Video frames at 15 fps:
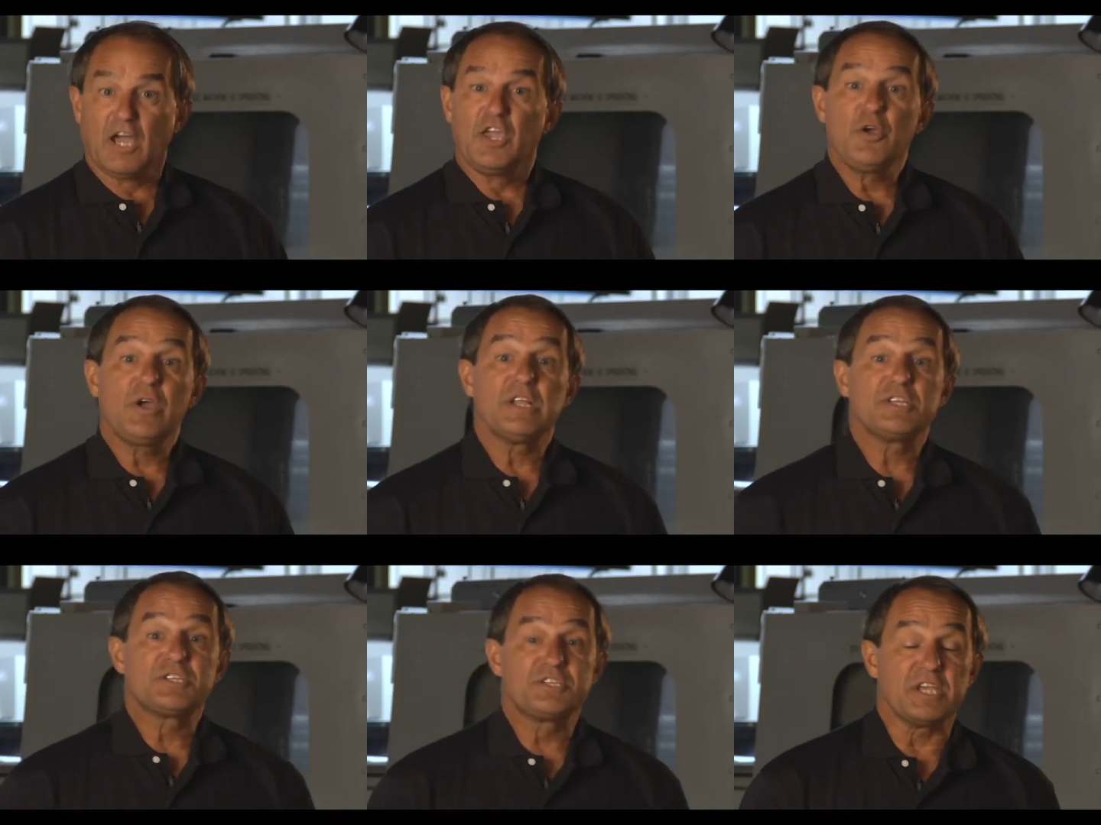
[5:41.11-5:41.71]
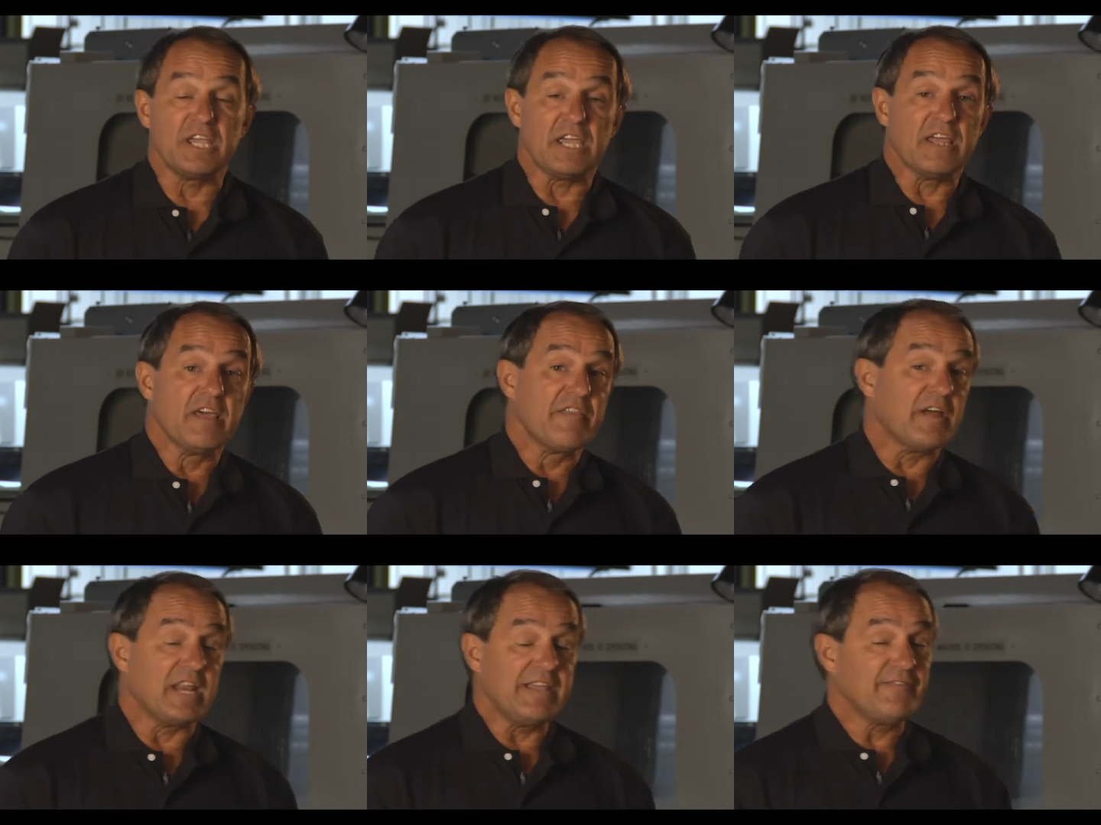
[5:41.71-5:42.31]
You can see
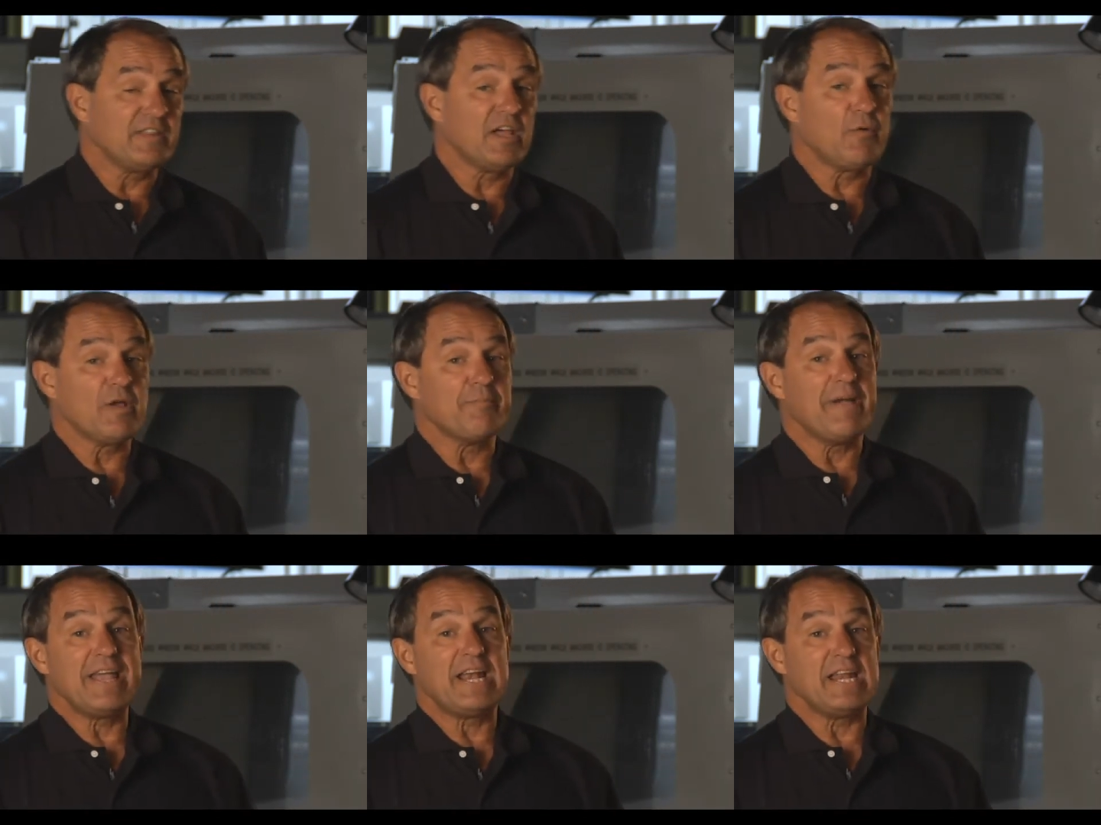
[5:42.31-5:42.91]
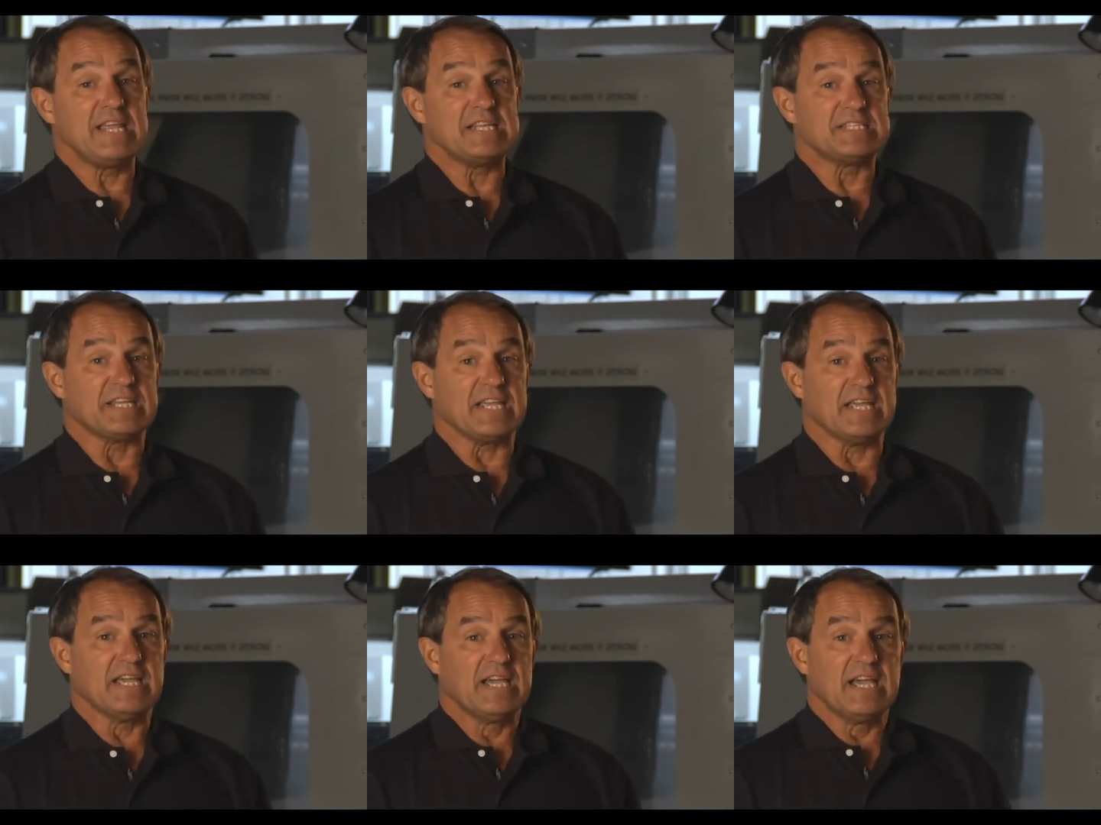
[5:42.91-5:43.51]
that even though we made it
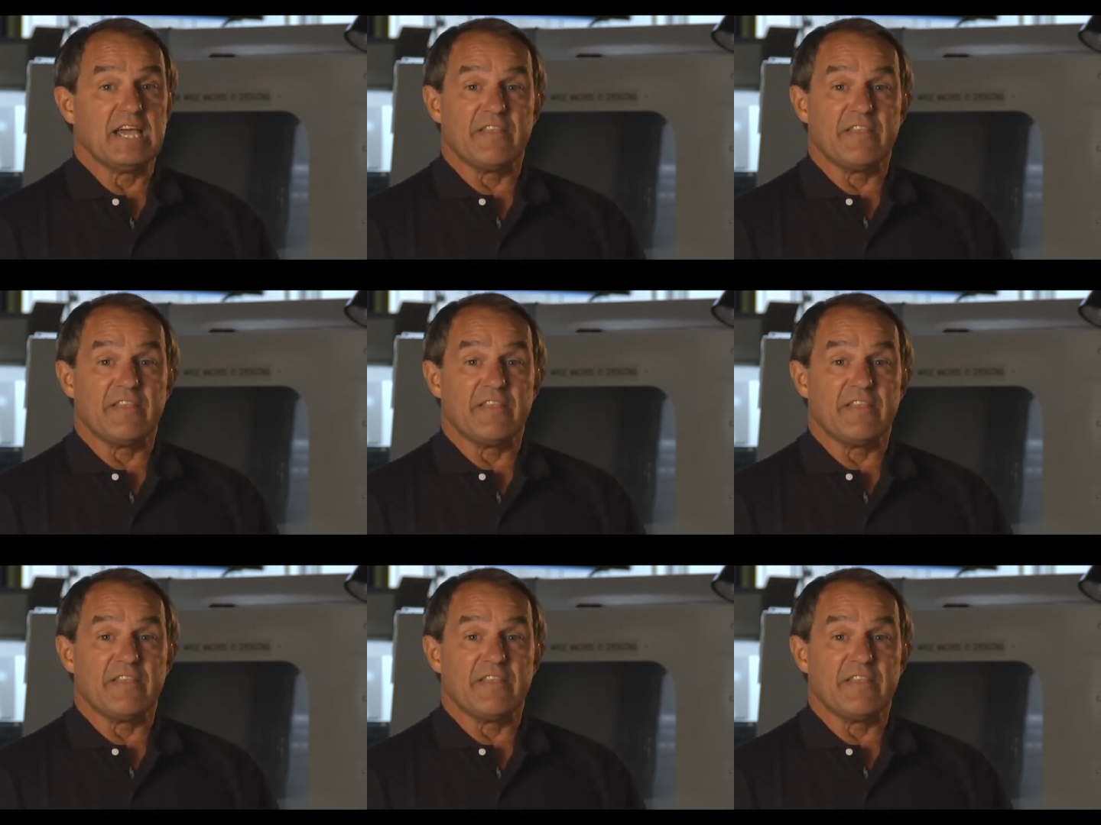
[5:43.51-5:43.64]
easy,